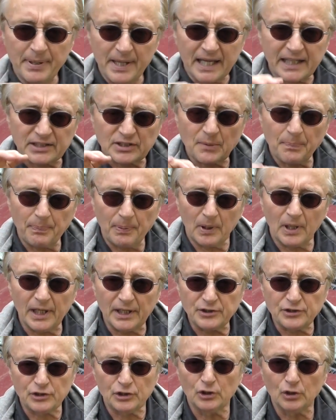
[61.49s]
pick the
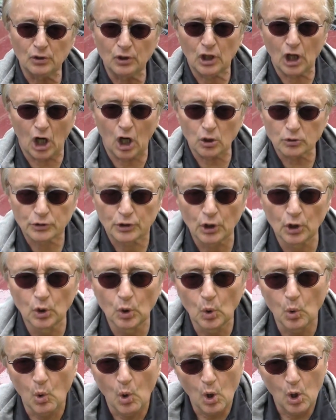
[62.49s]
place you go
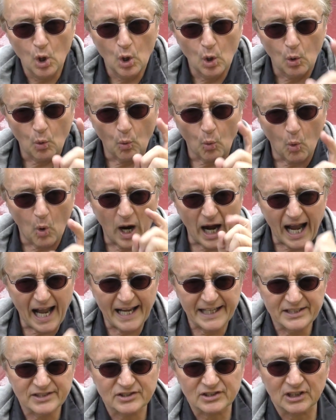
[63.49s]
to
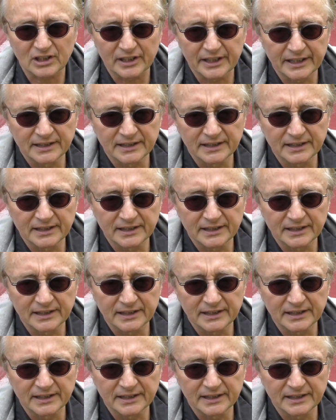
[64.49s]
wisely.